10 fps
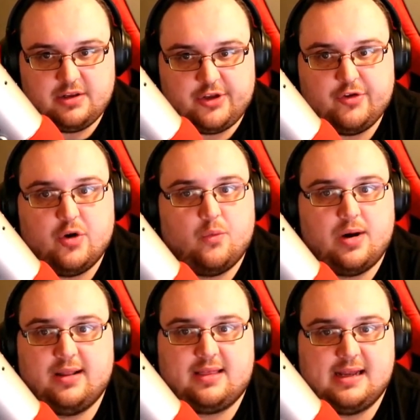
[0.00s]
You don't
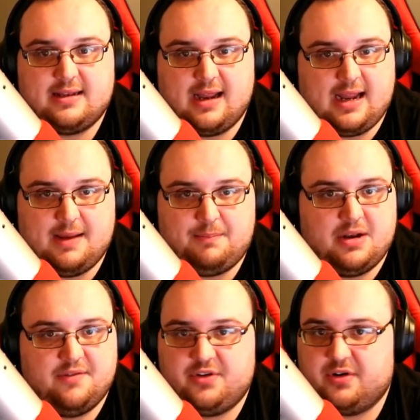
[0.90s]
want that to
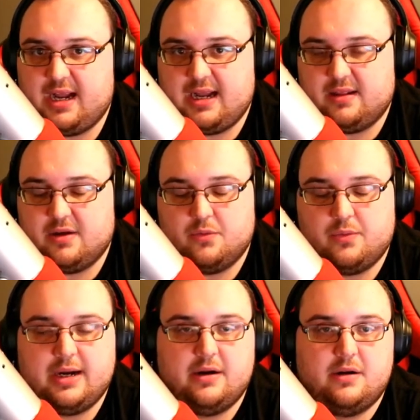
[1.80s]
happen if you're Halo,
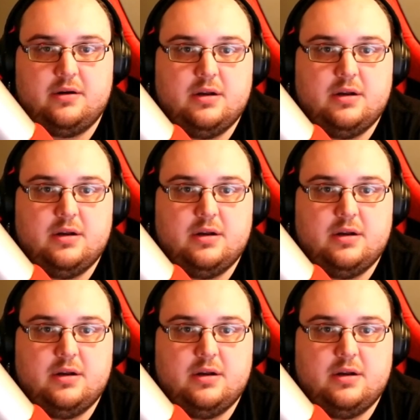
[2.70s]
where